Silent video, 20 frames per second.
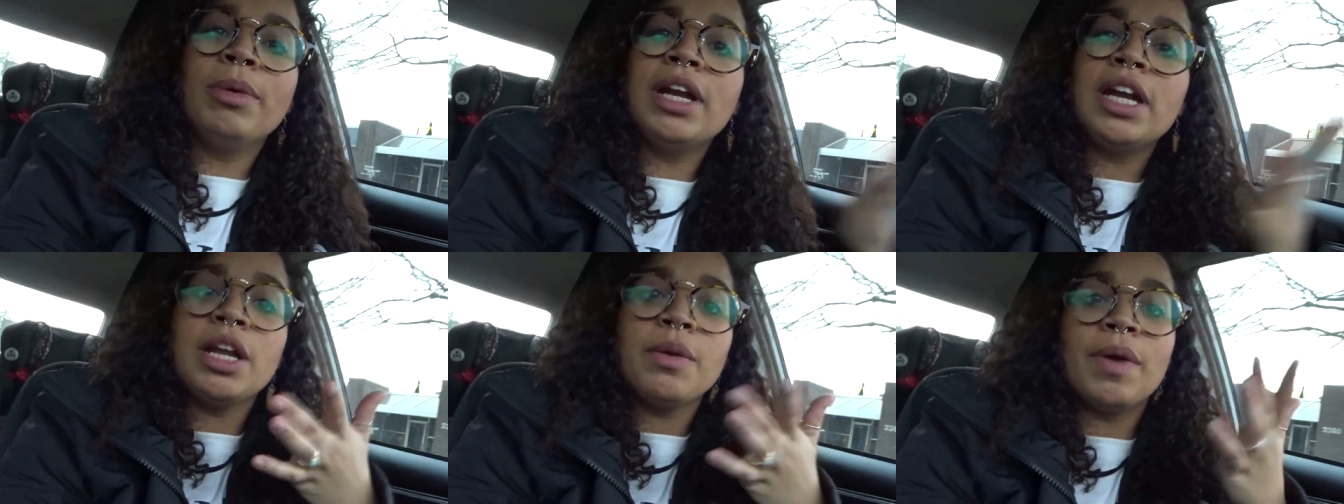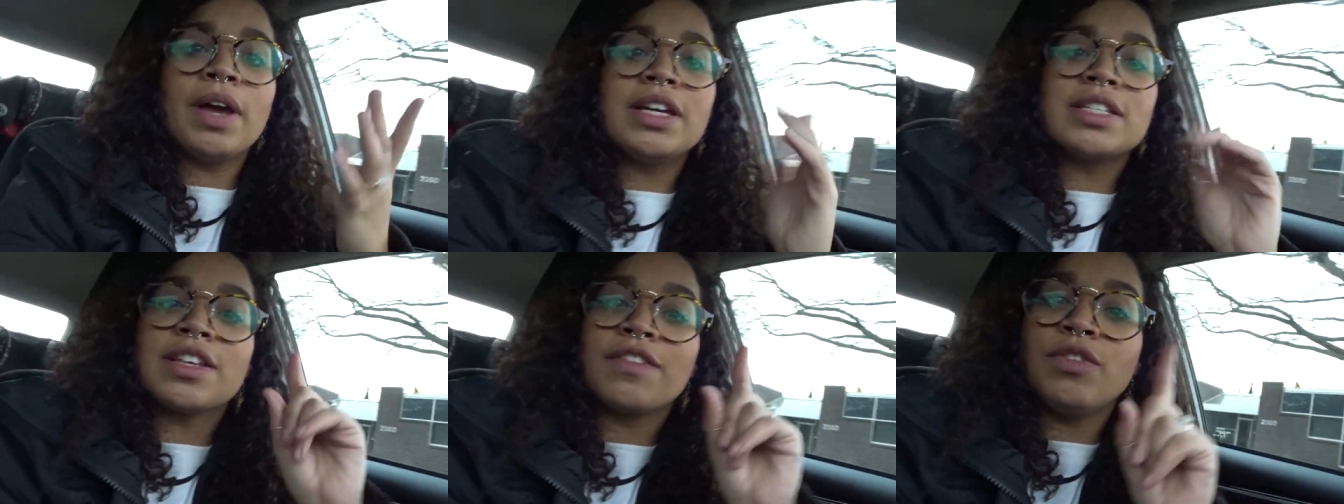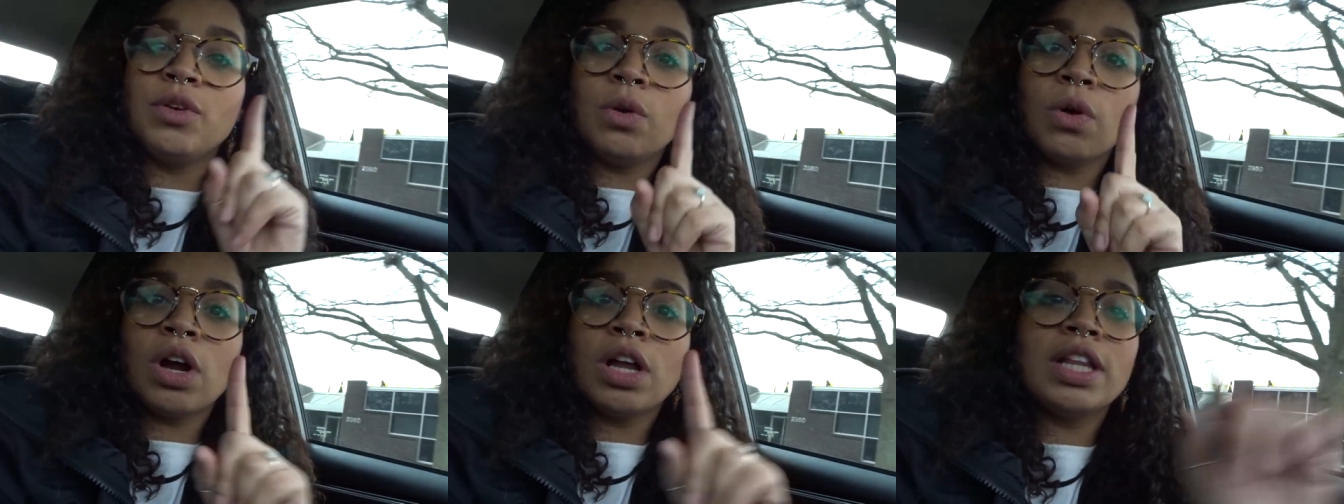But anyways,
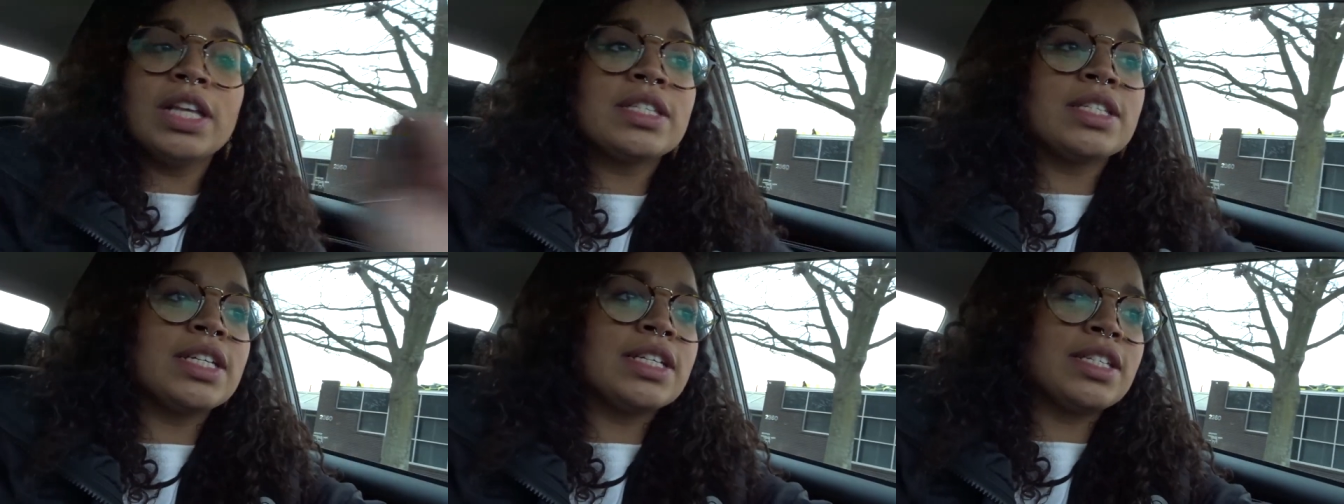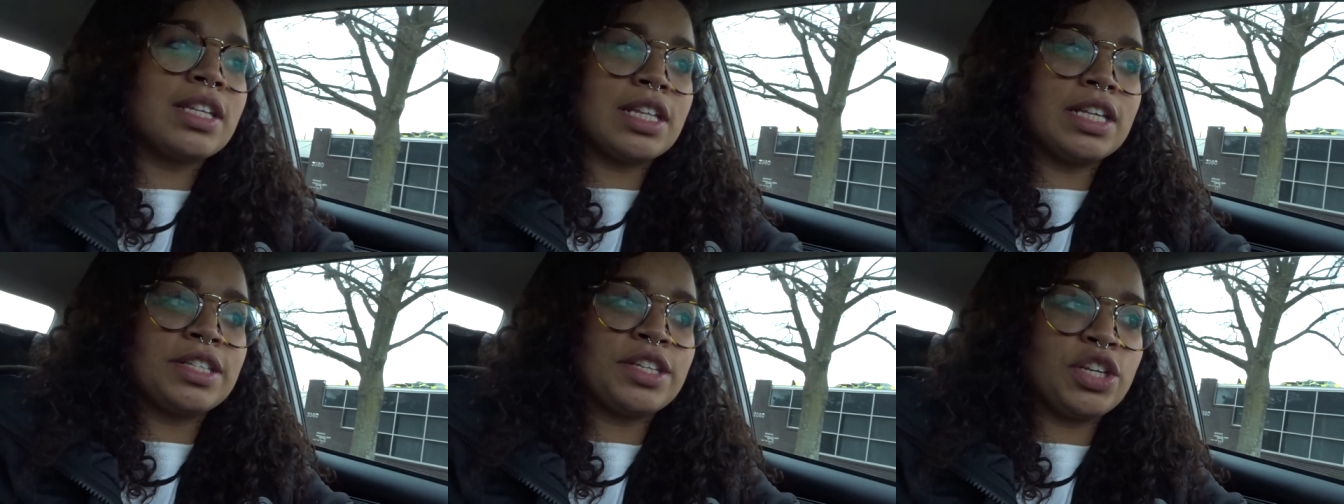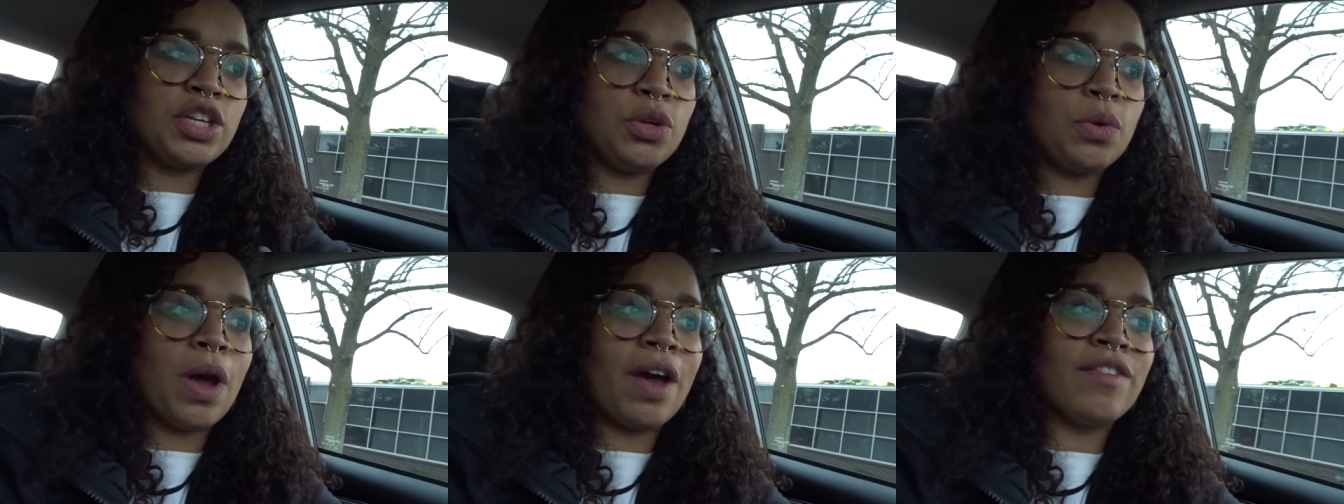if you are listening to this
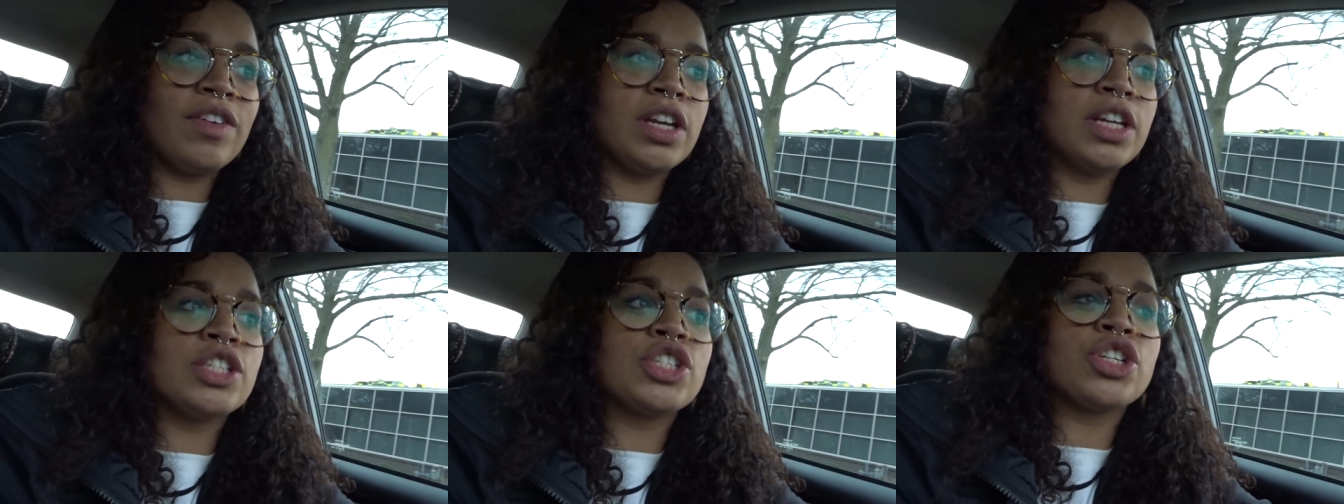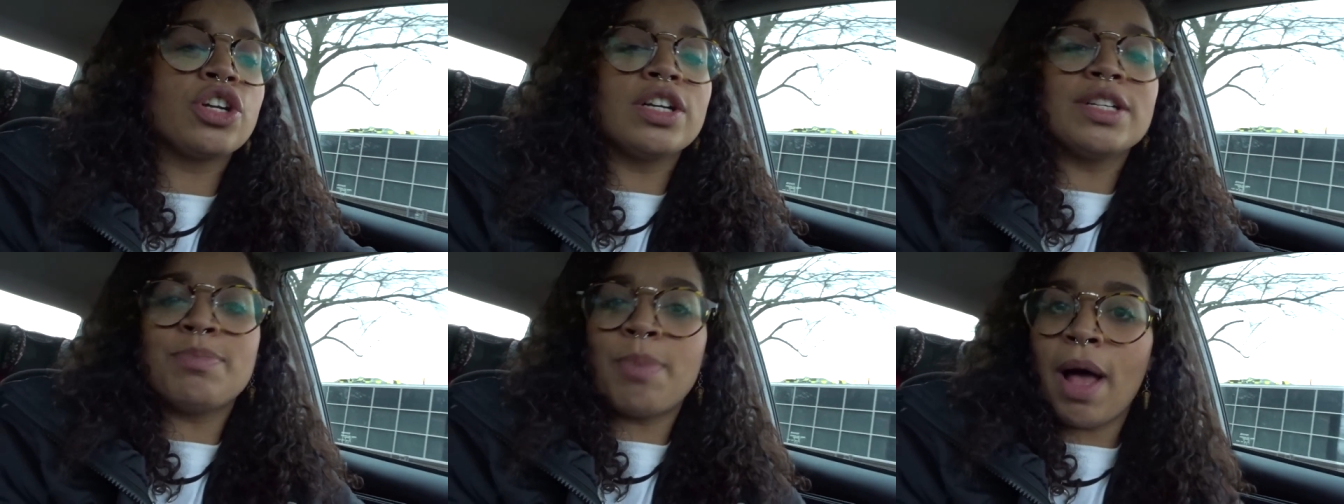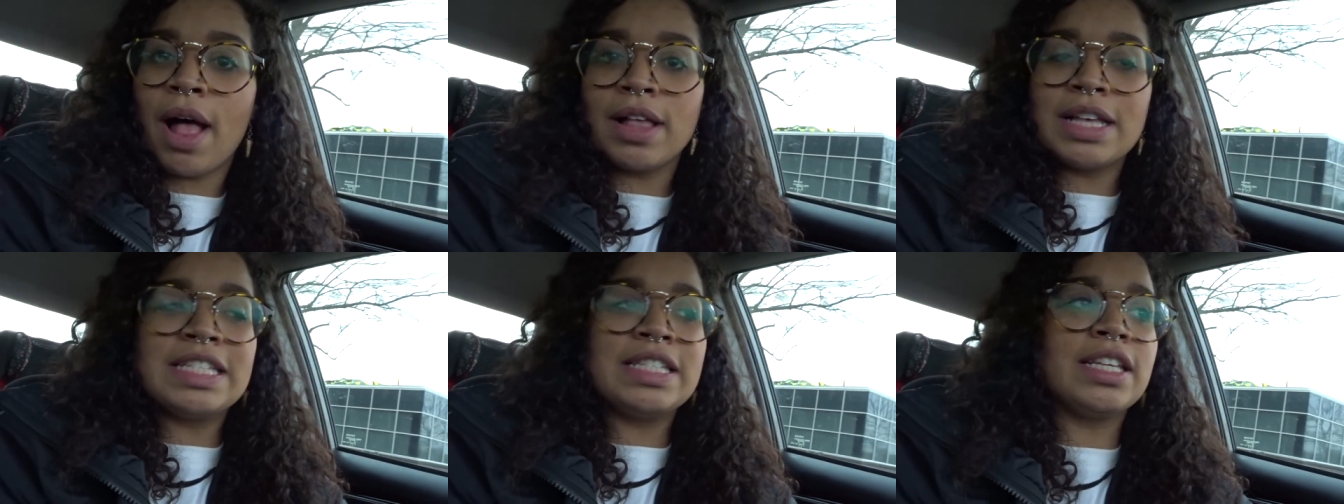and you have an insurance
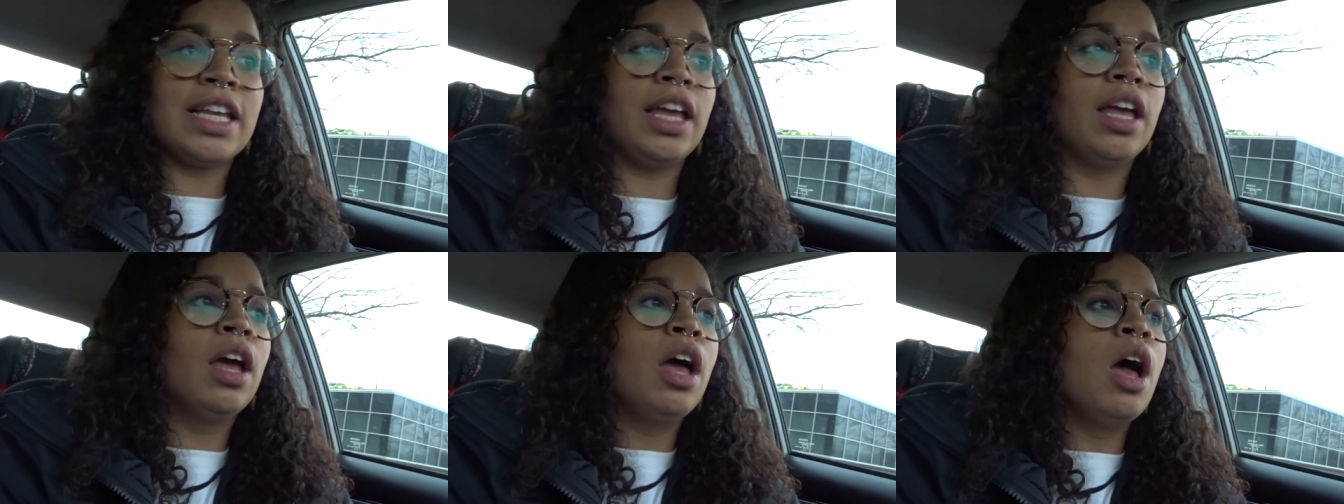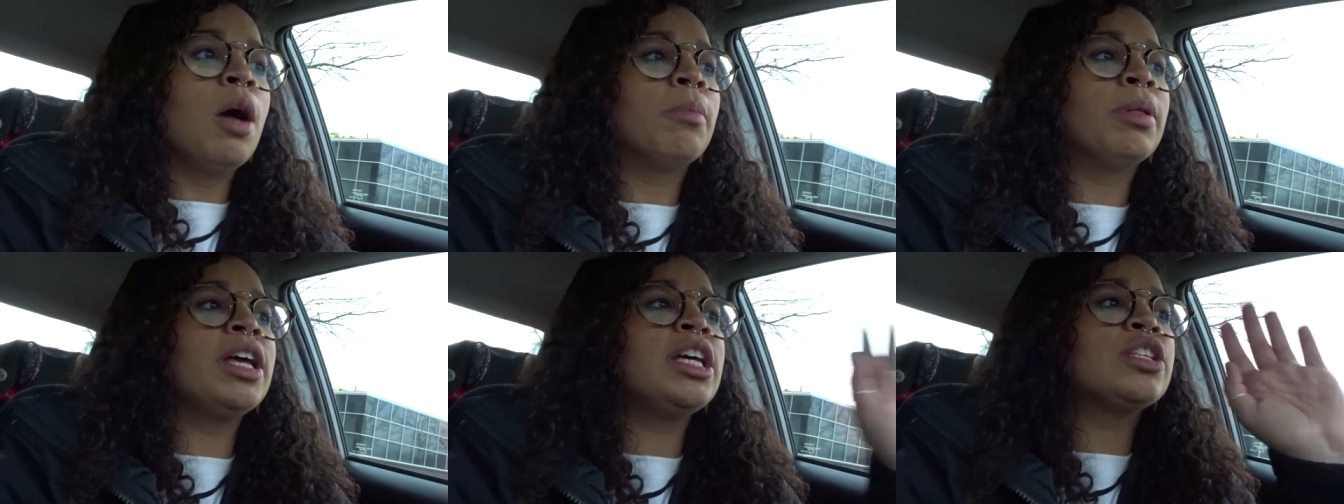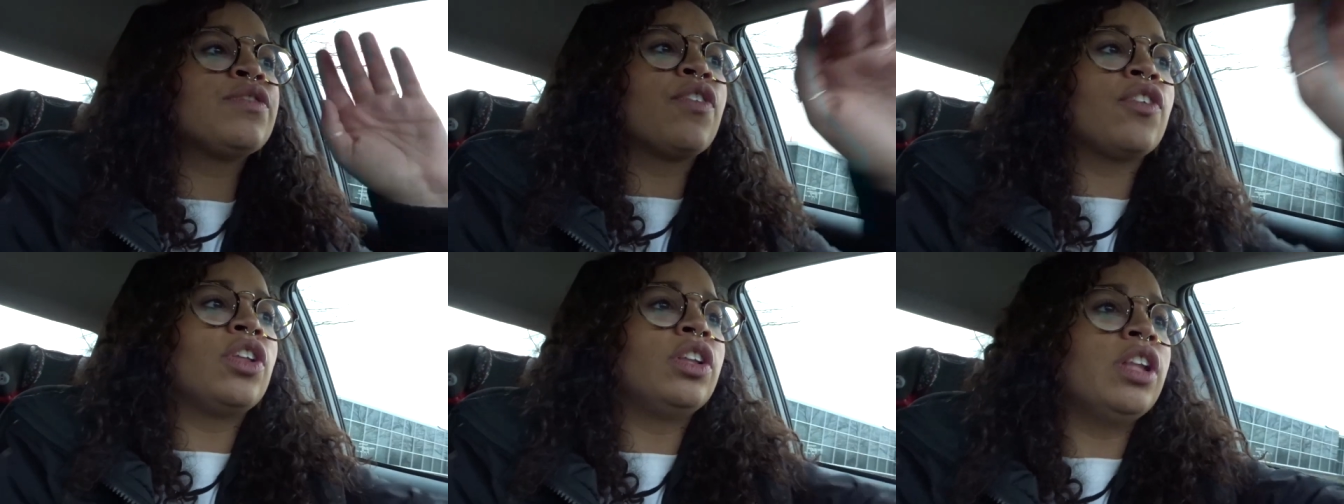policy,
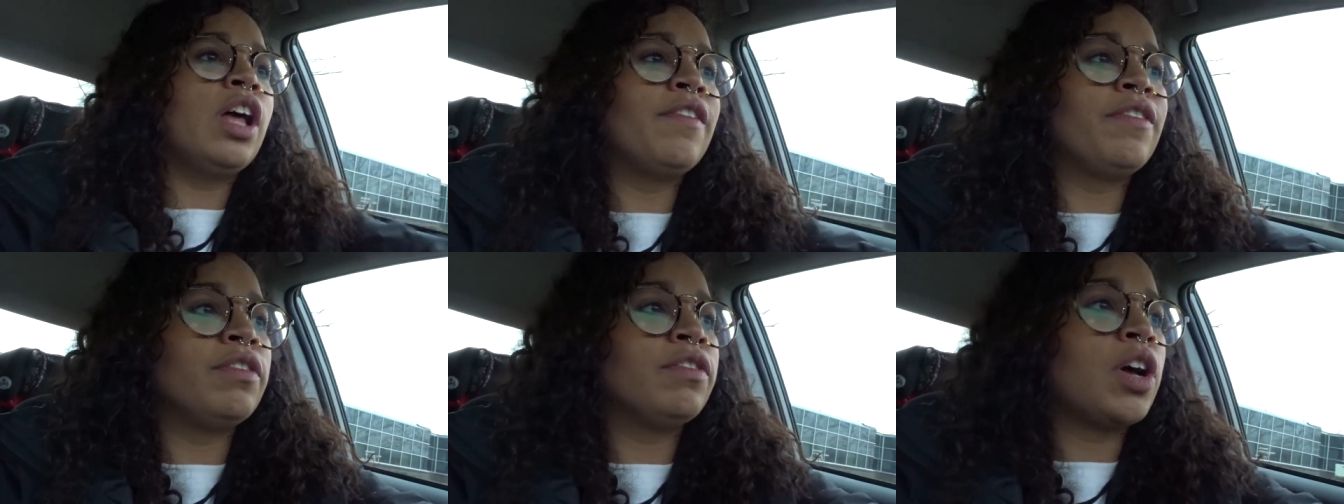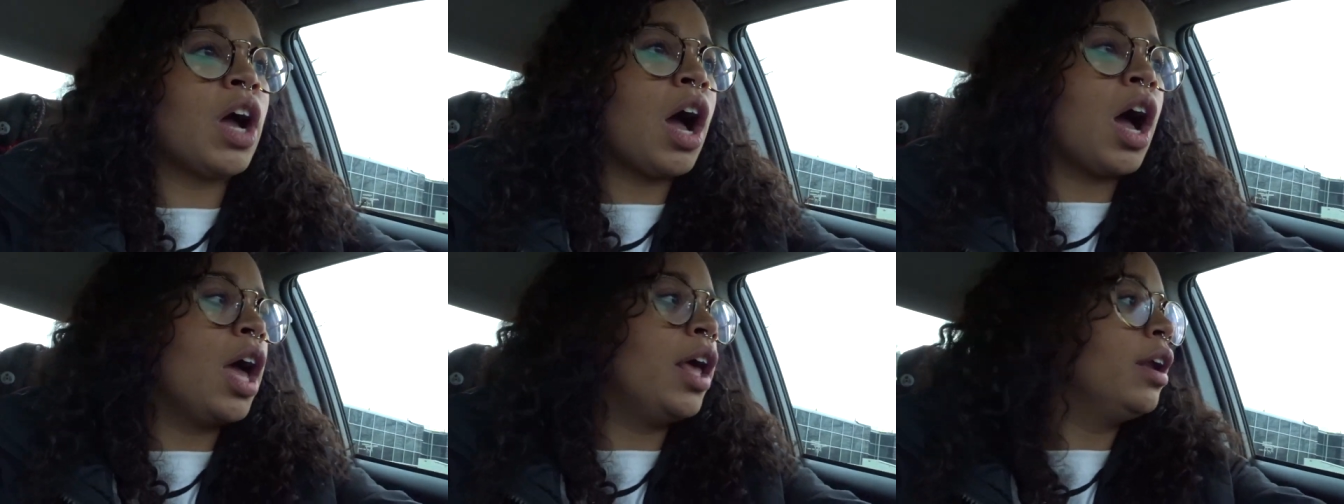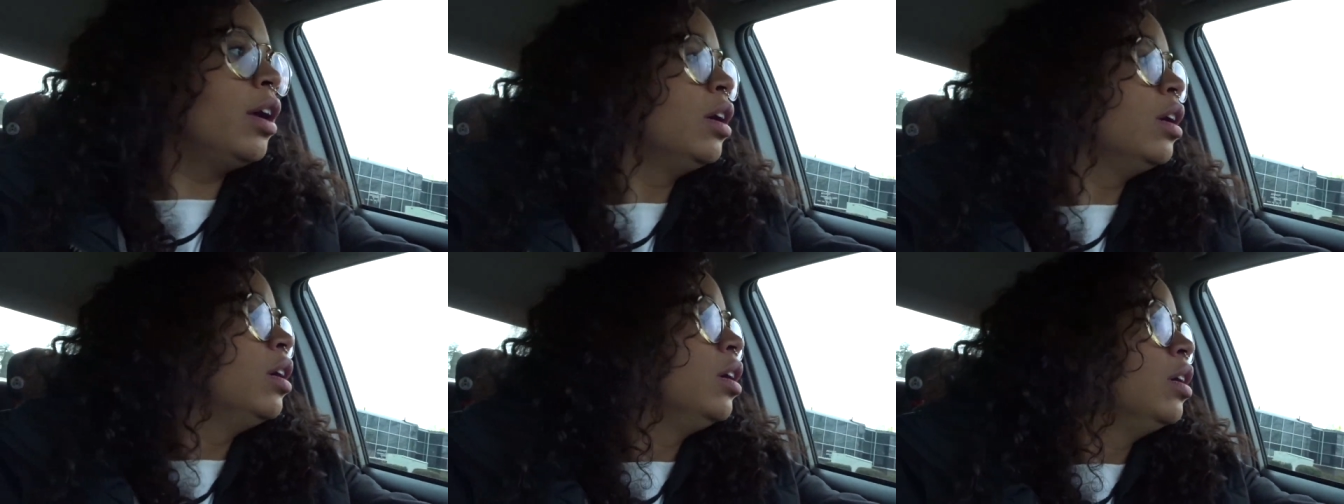please, for the love of God,